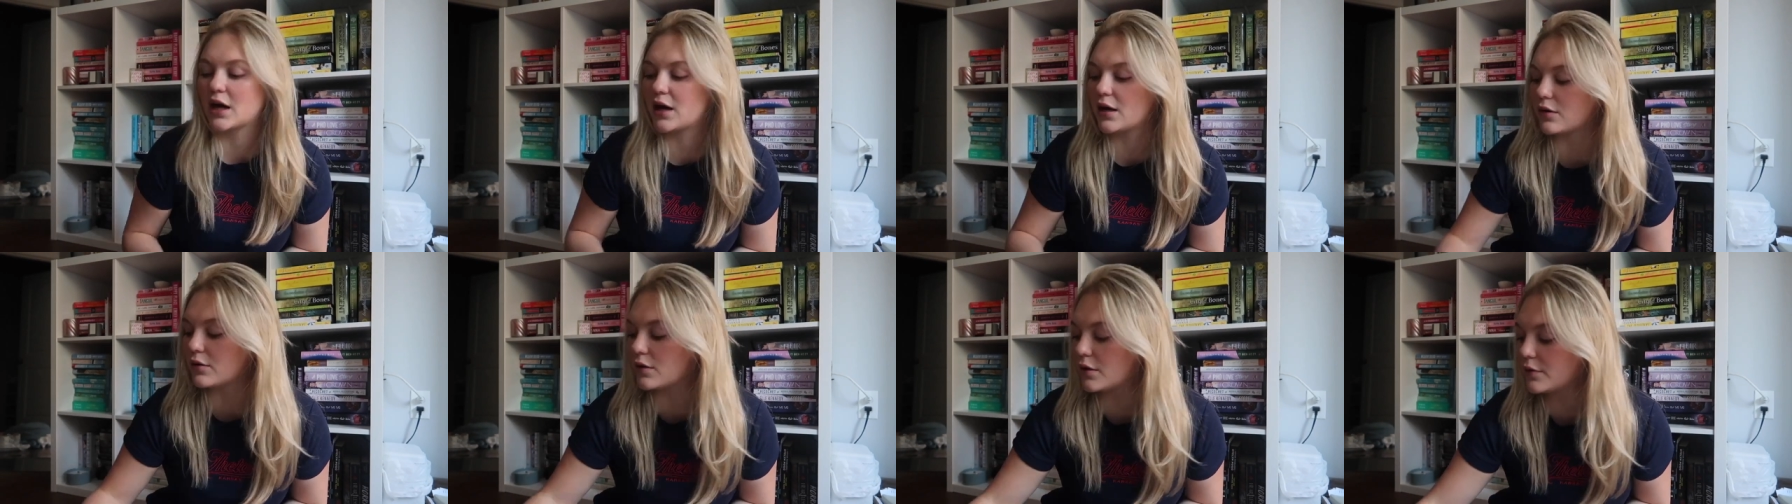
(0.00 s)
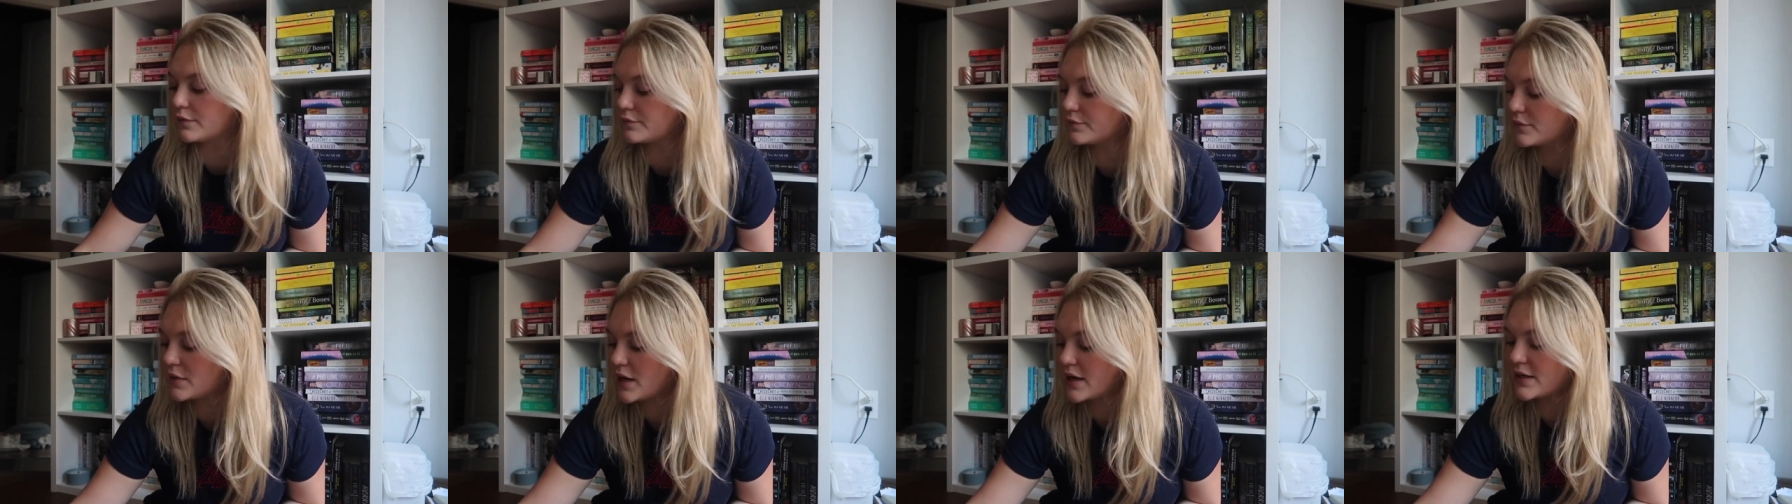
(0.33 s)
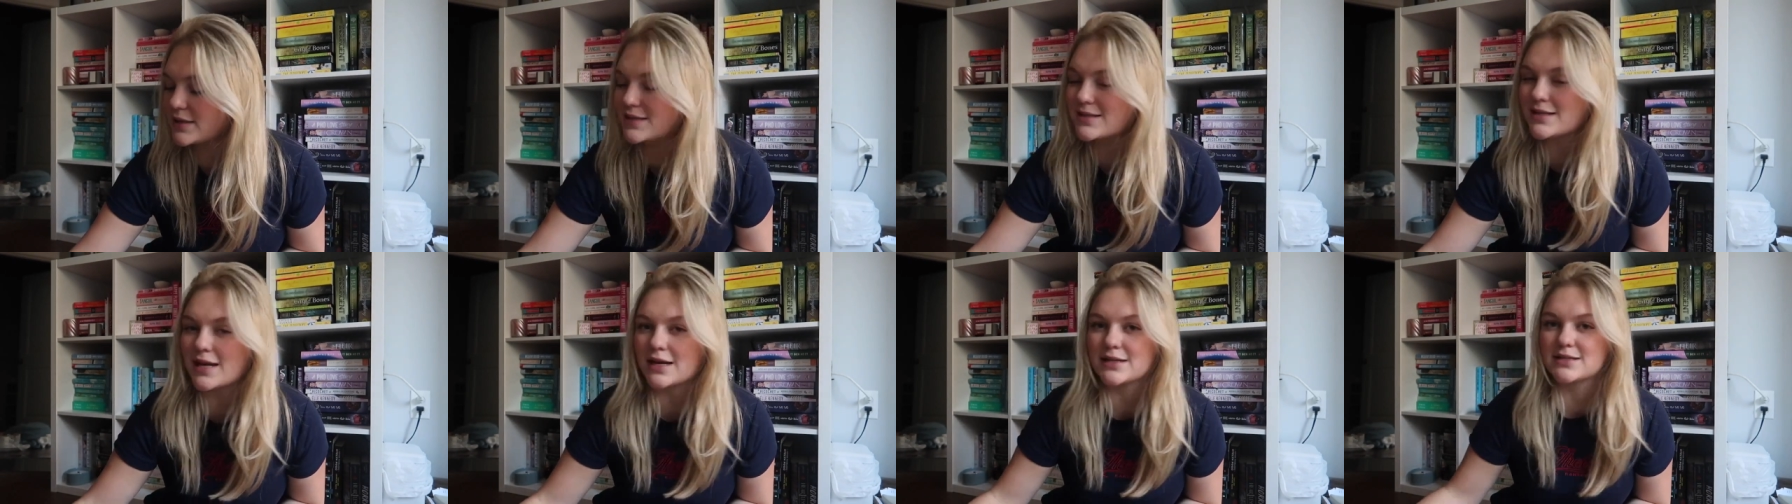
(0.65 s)
I don't know.
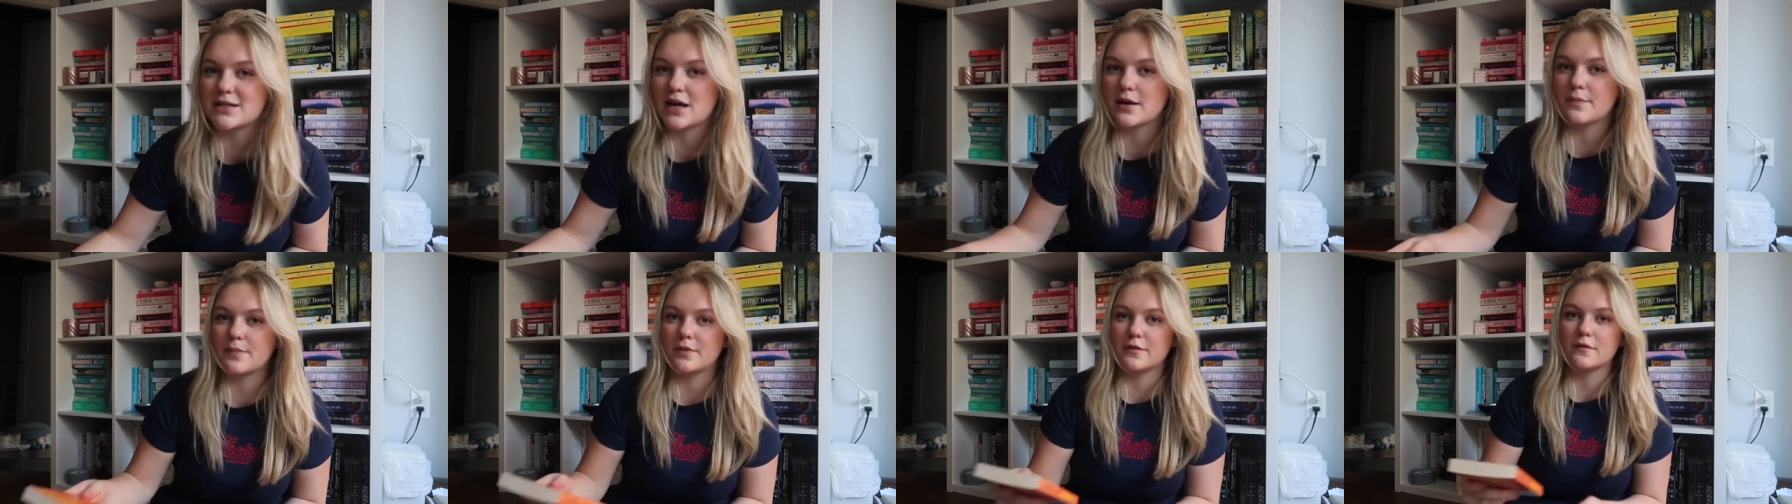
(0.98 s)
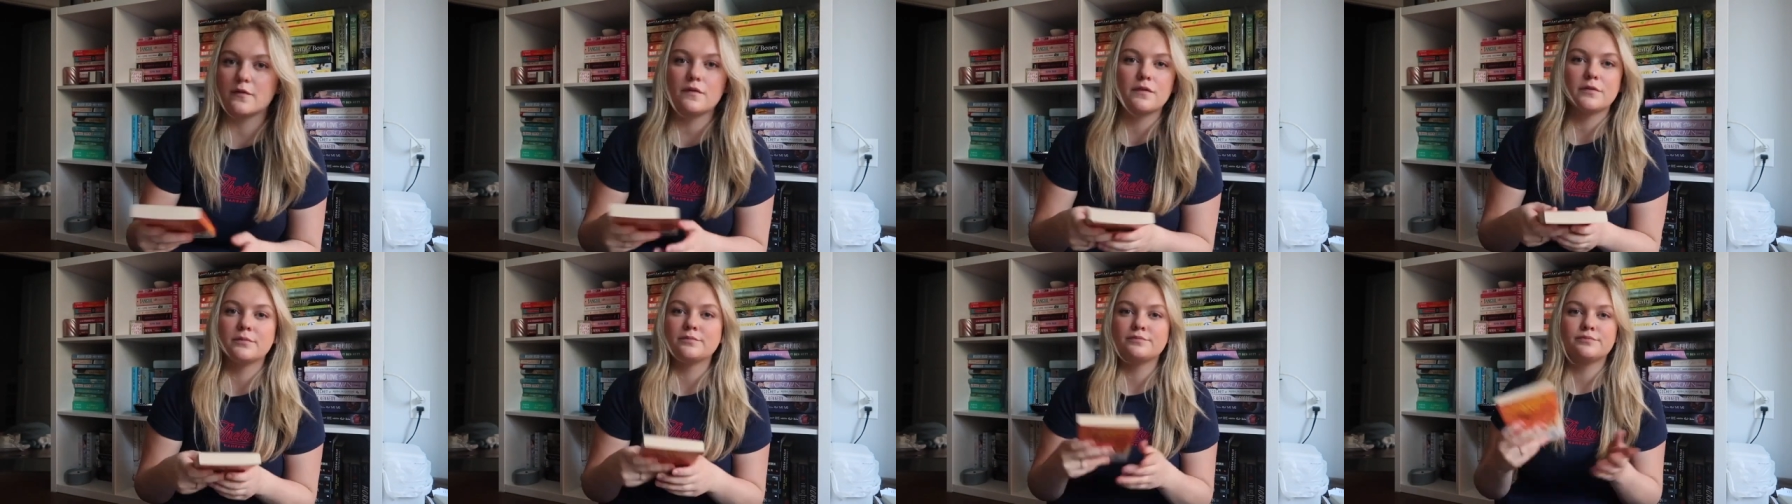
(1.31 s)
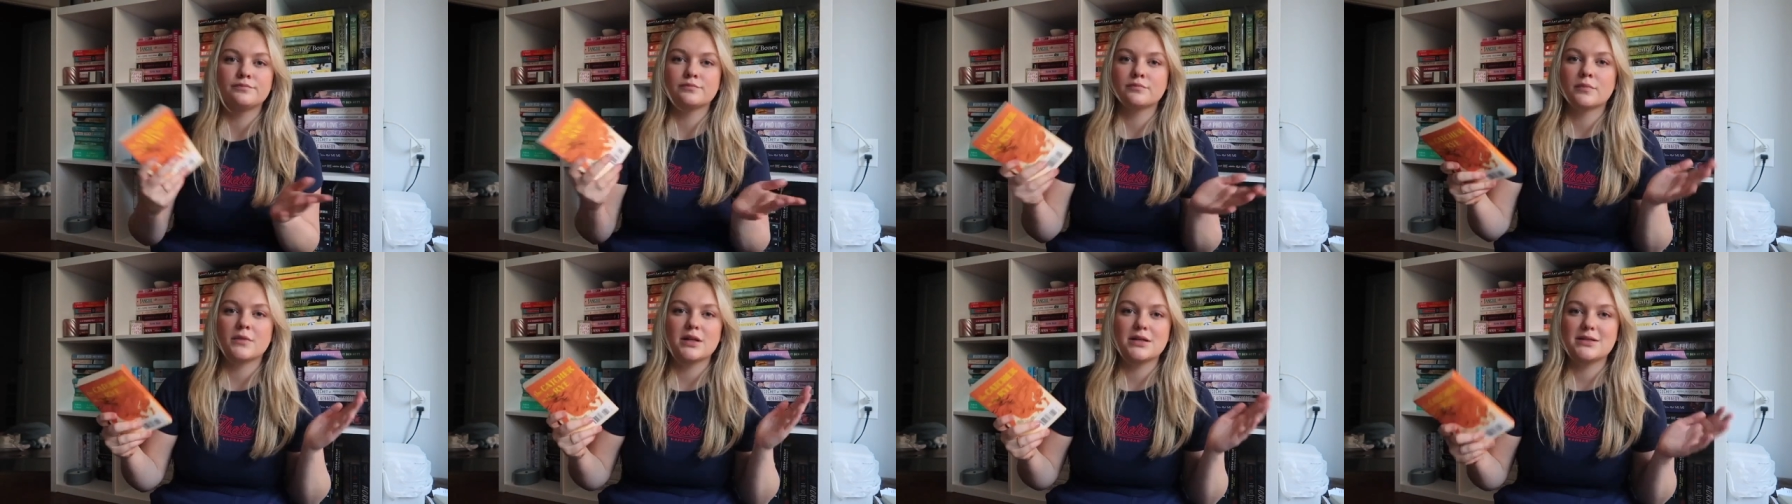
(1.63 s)
It's that type of
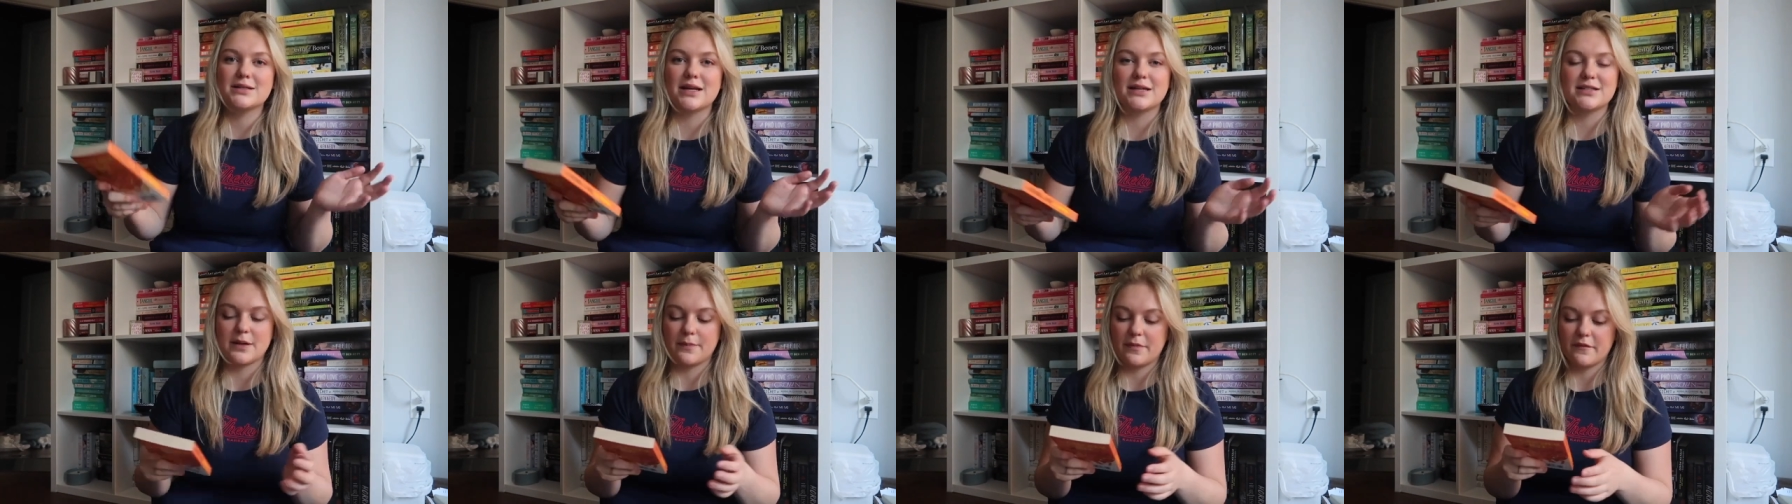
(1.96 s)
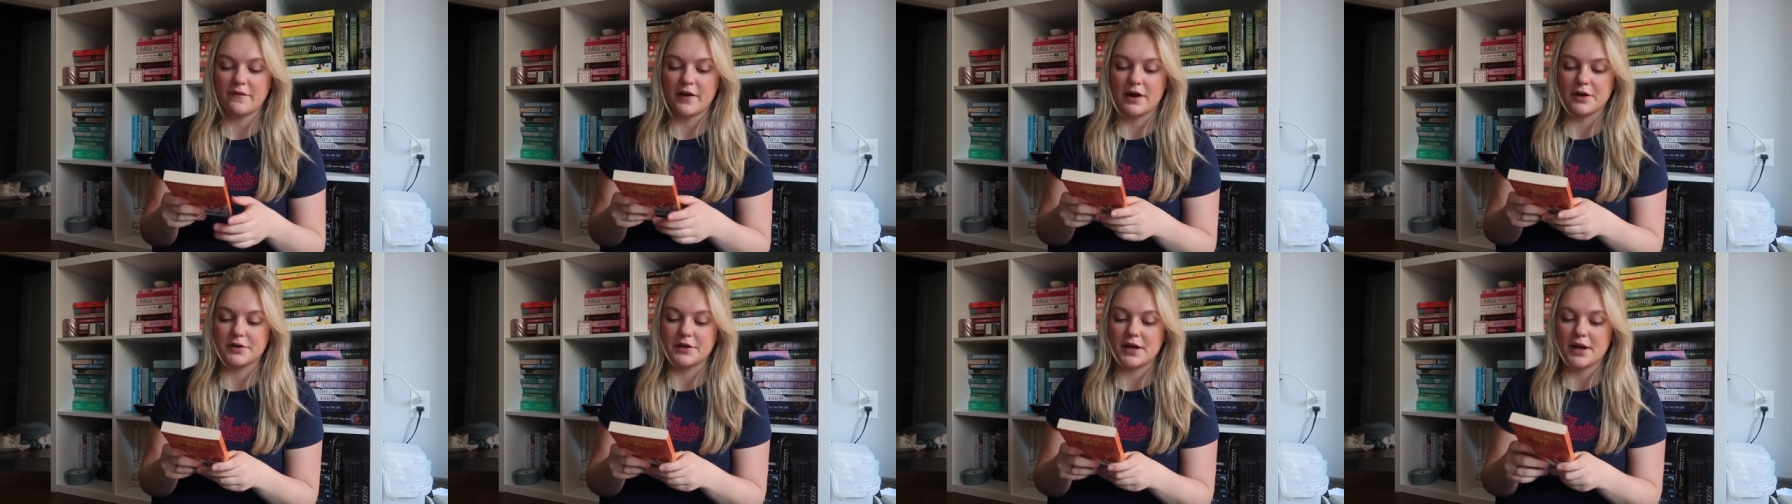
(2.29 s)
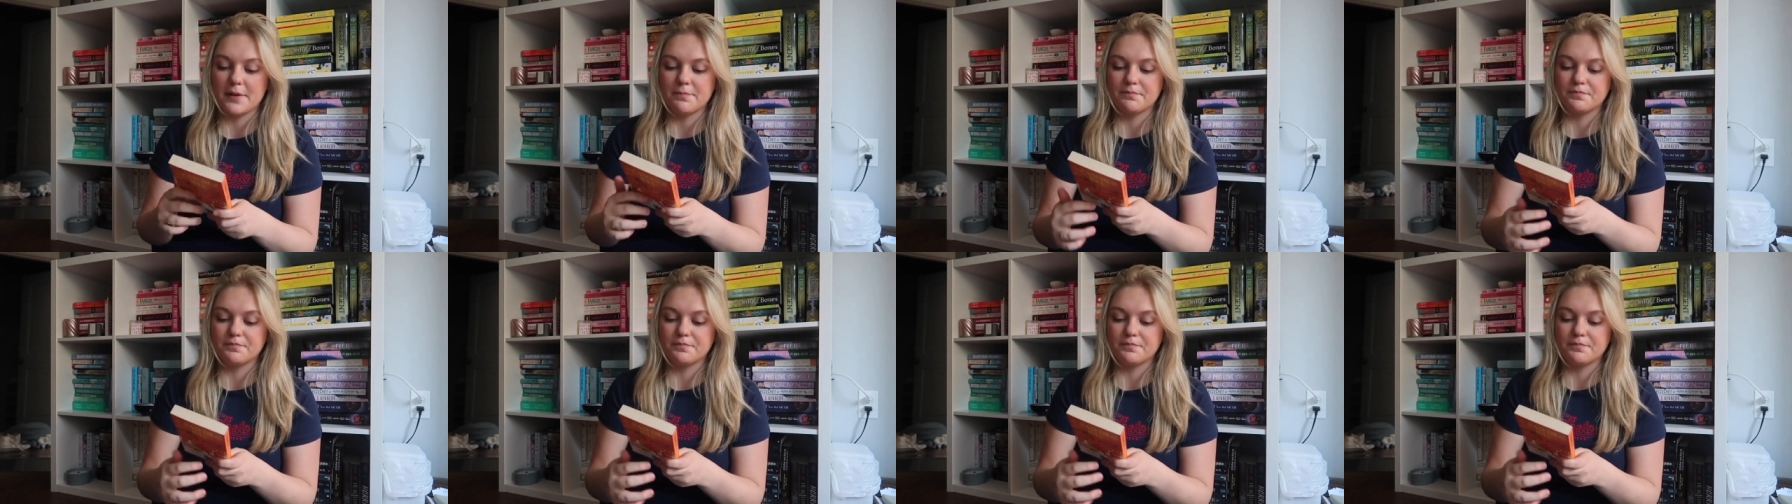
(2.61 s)
hair day.